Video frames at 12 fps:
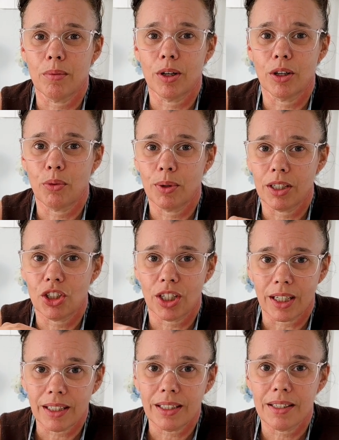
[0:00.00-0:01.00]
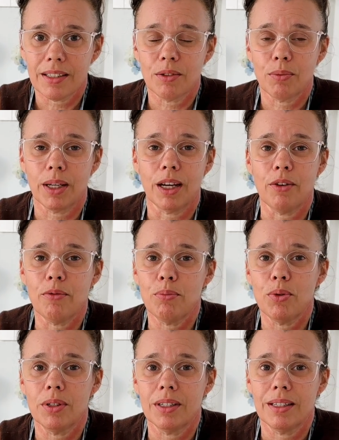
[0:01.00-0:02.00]
a quick checklist that we have
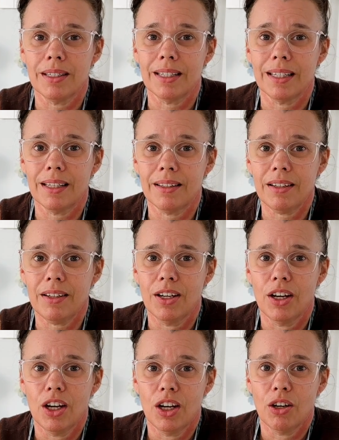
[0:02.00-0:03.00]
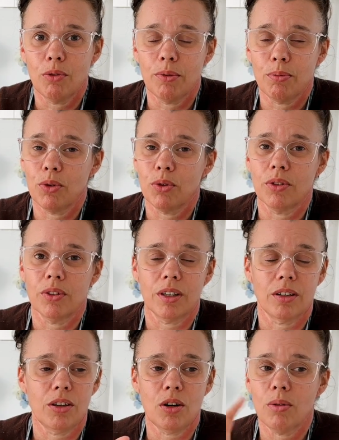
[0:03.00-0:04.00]
put together, we've put
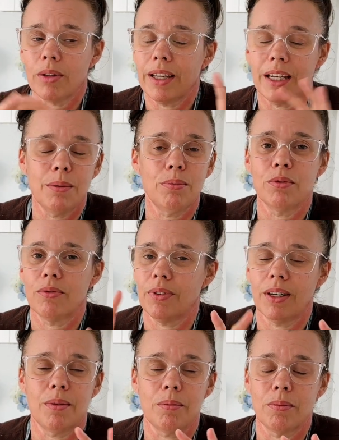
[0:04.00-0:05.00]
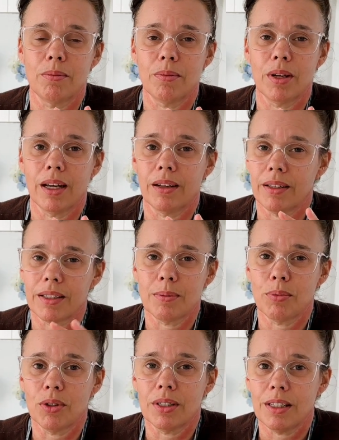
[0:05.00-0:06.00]
a whole heap of our
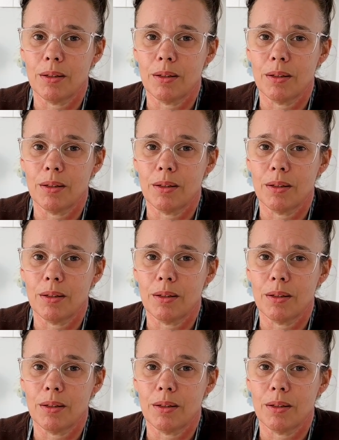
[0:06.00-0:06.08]
expert